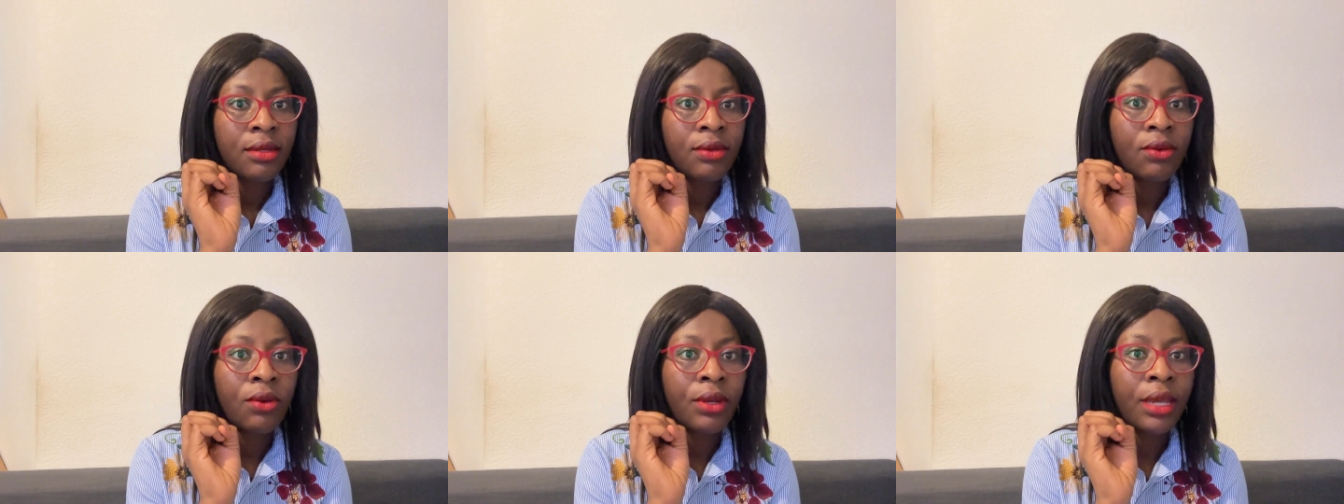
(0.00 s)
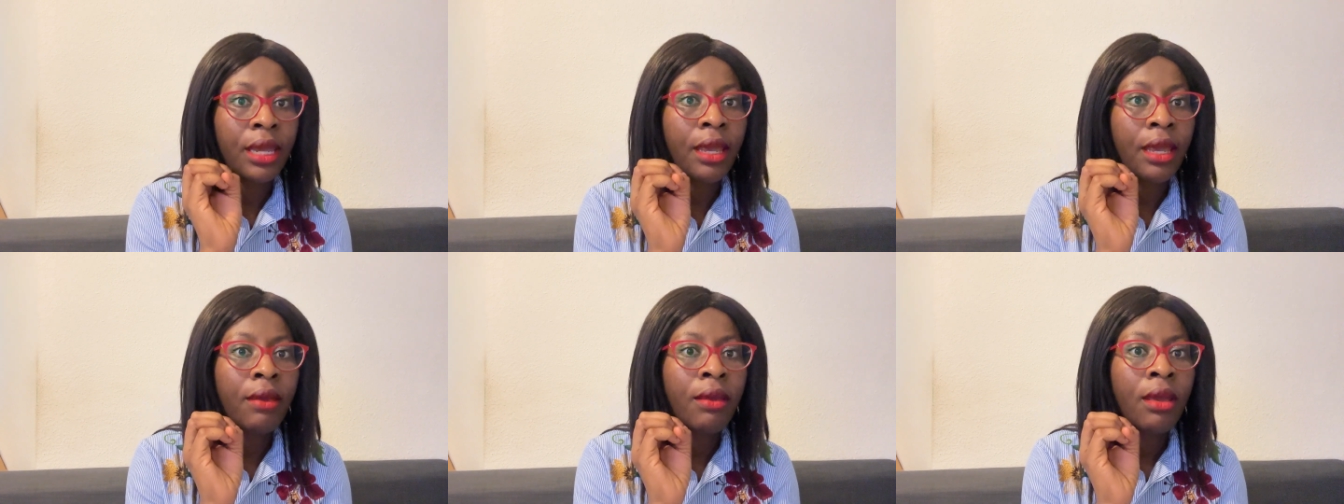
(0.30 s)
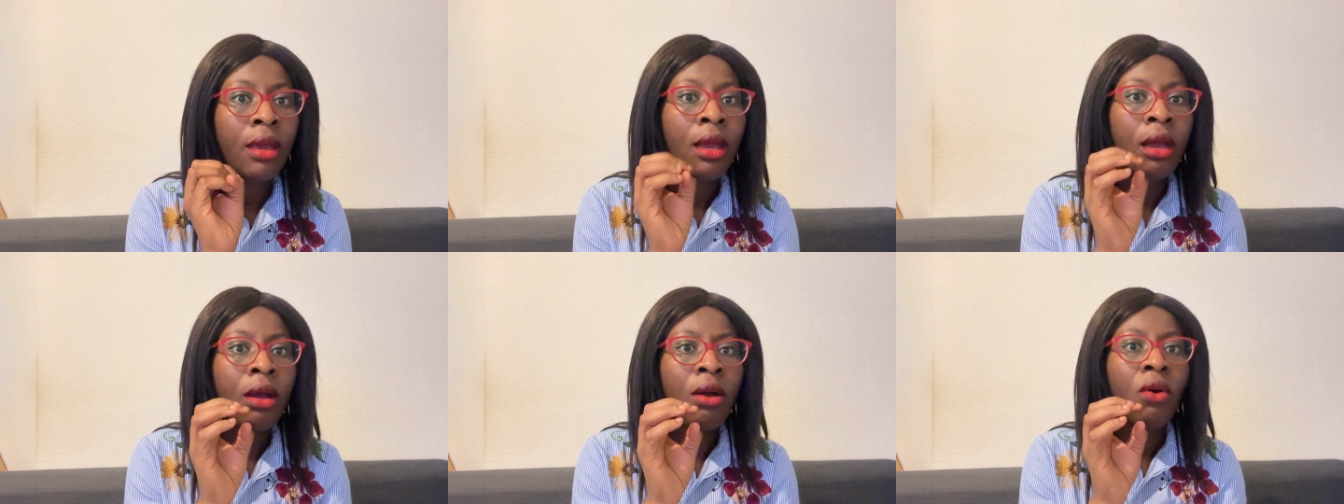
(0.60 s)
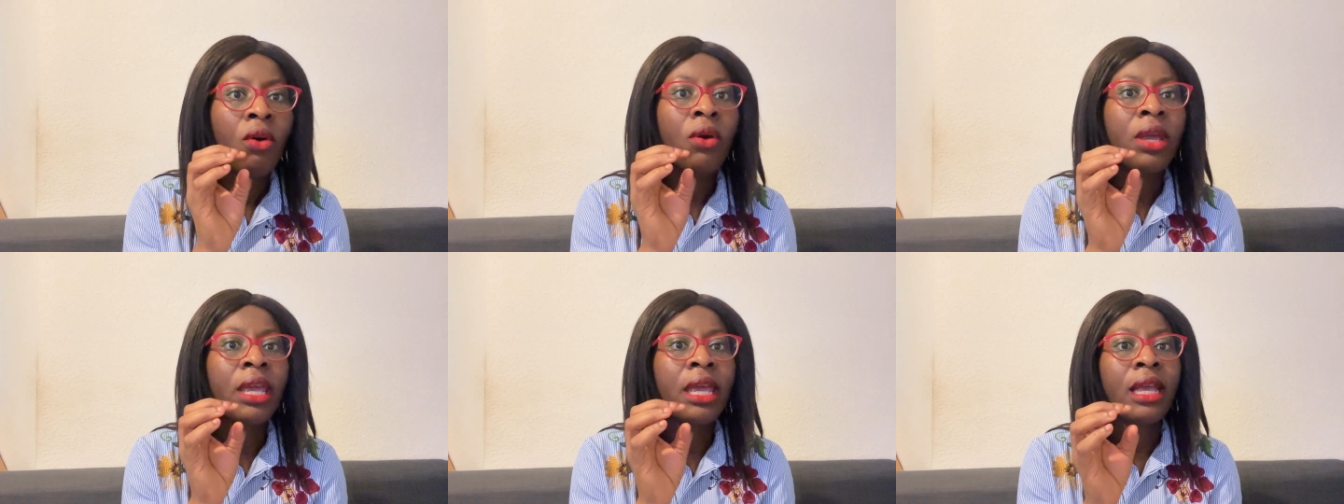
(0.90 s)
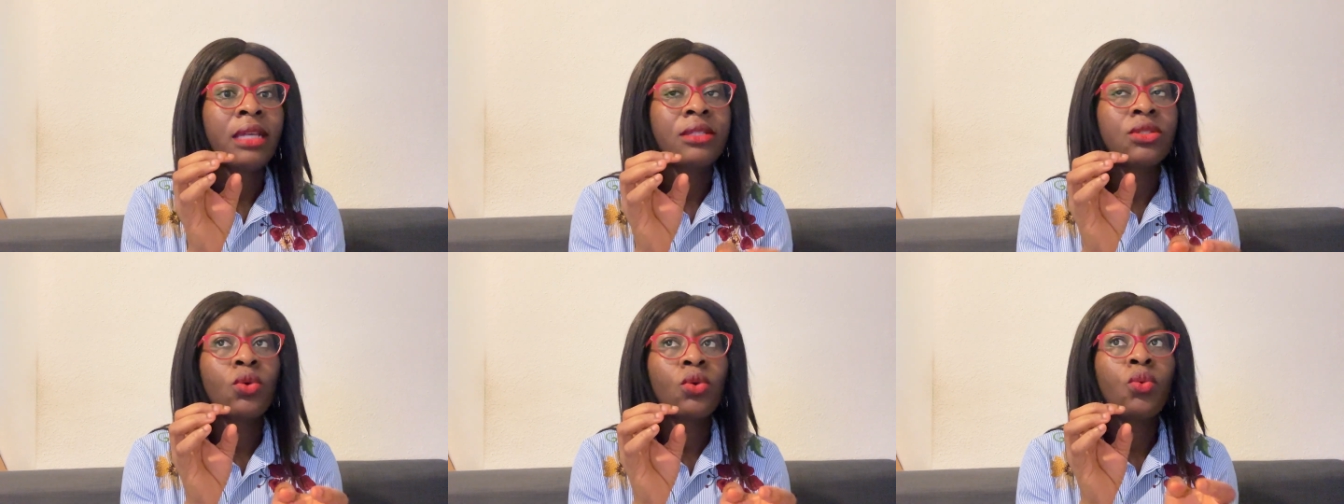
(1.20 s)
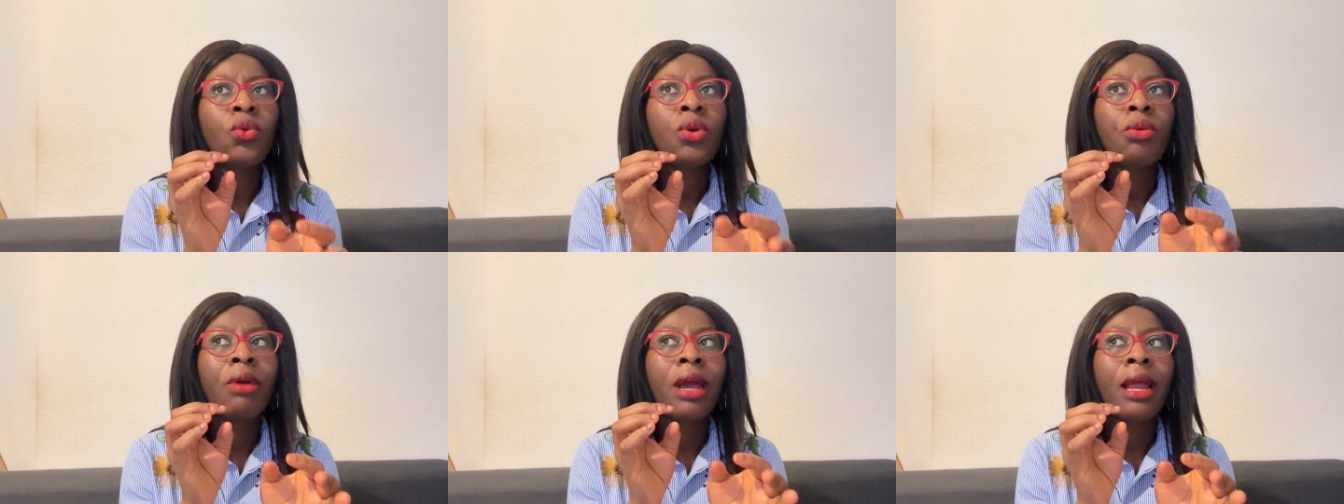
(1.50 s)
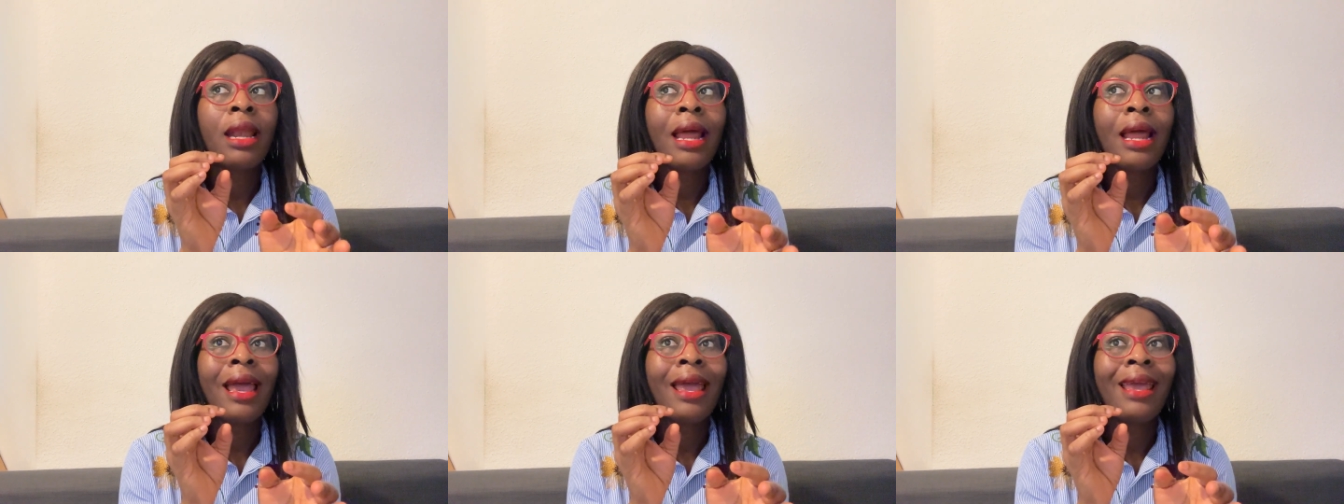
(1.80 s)
Okay, so we
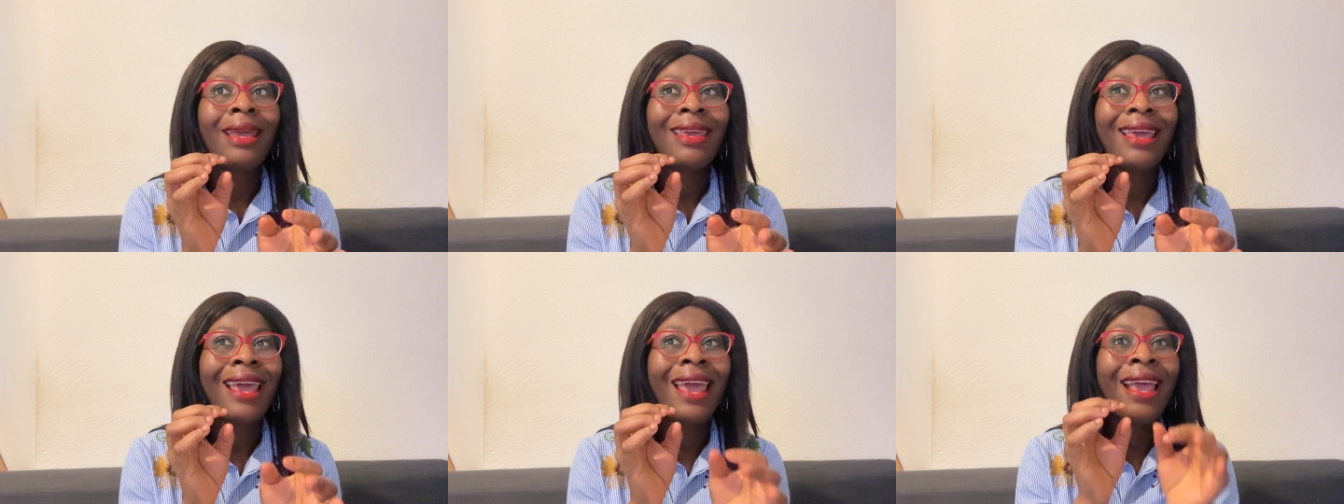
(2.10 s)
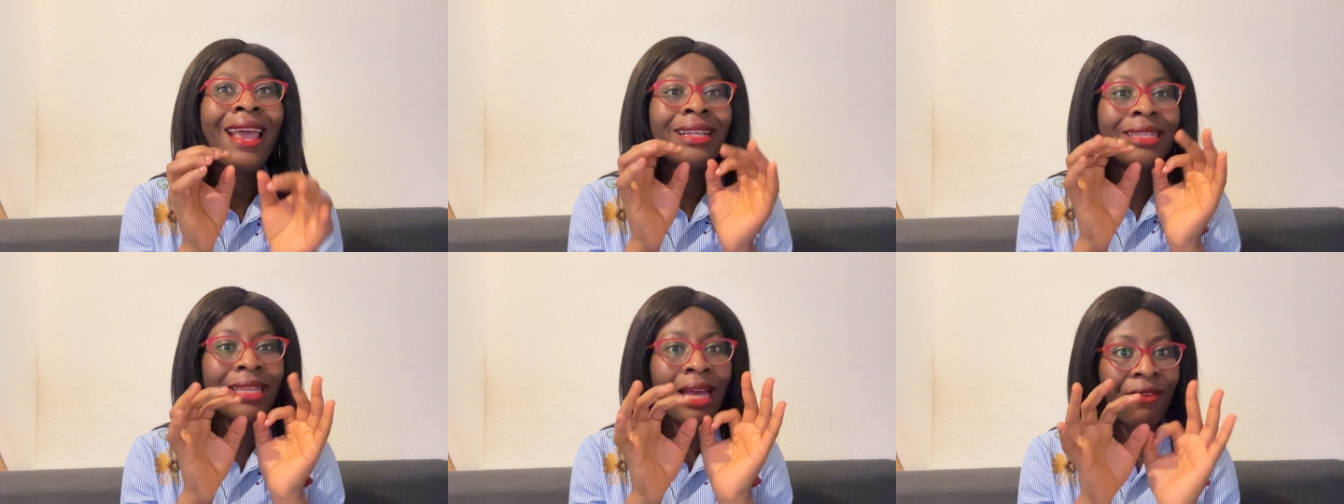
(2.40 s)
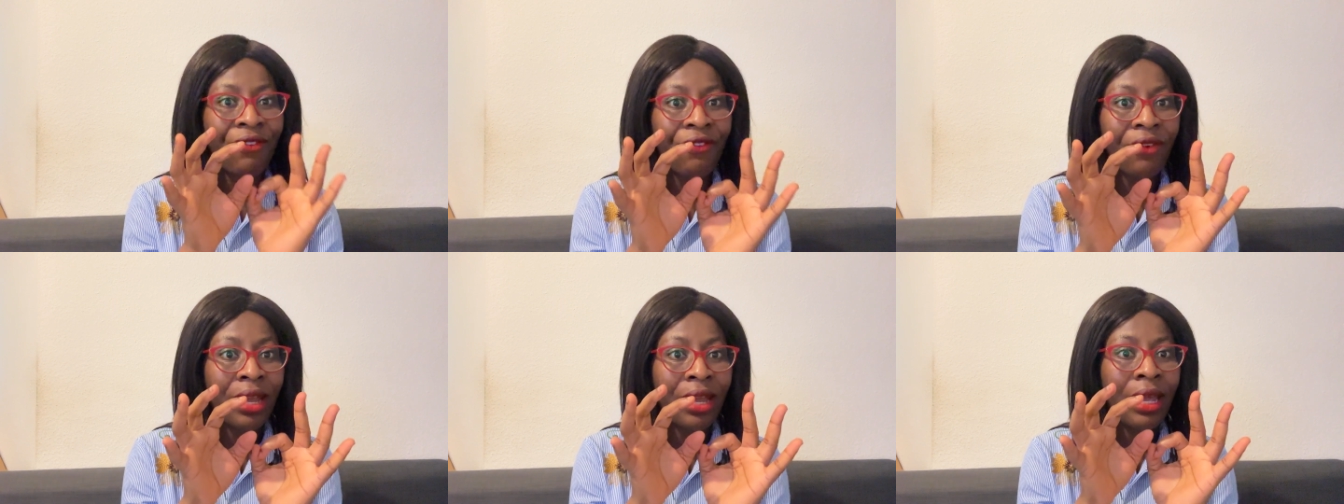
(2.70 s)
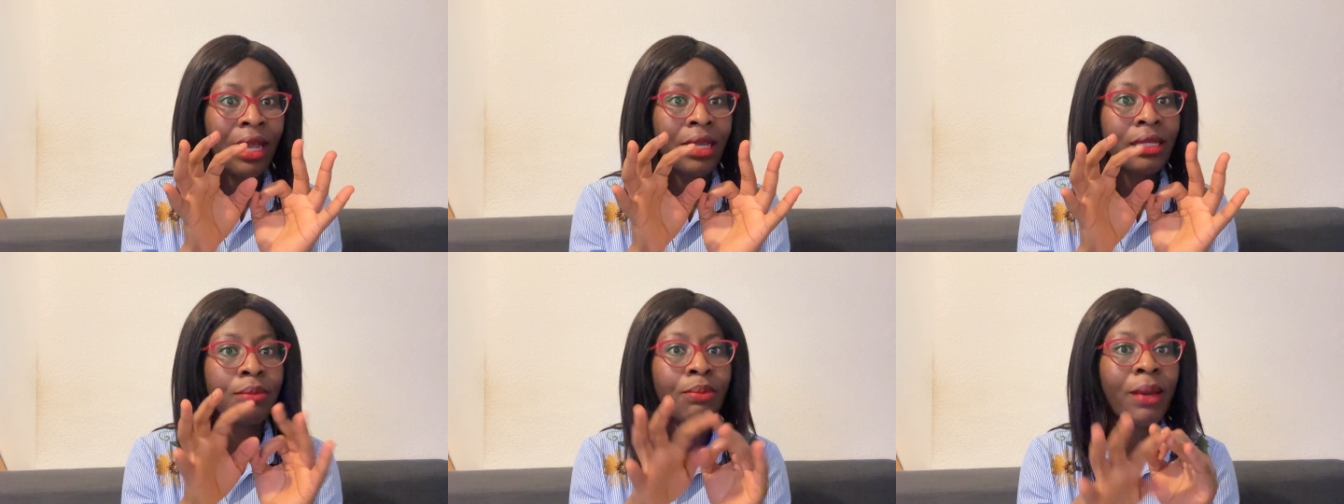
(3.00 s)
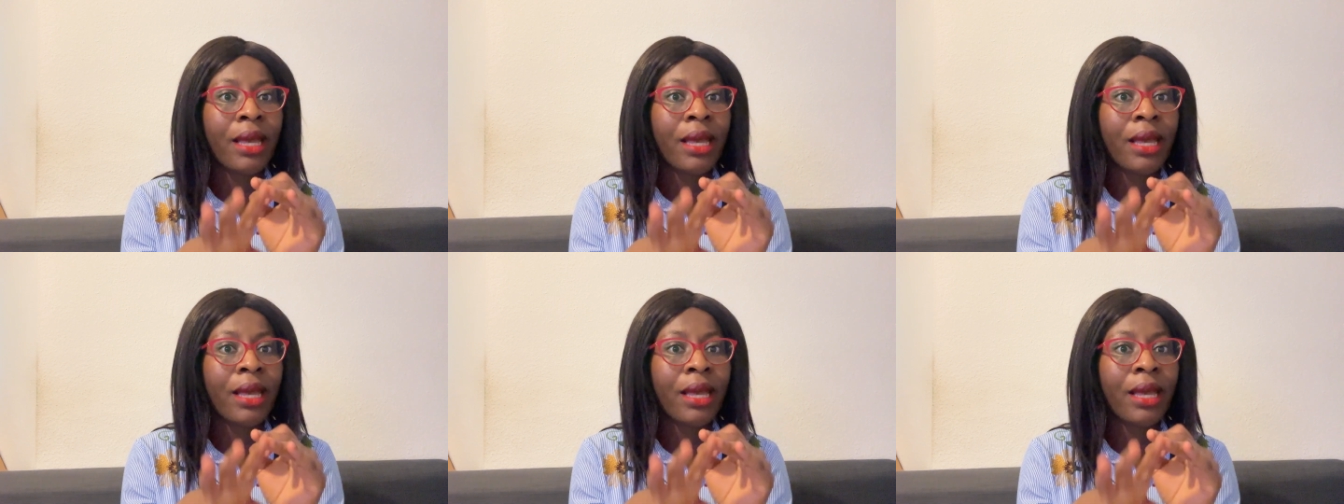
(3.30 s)
were like eight Africans,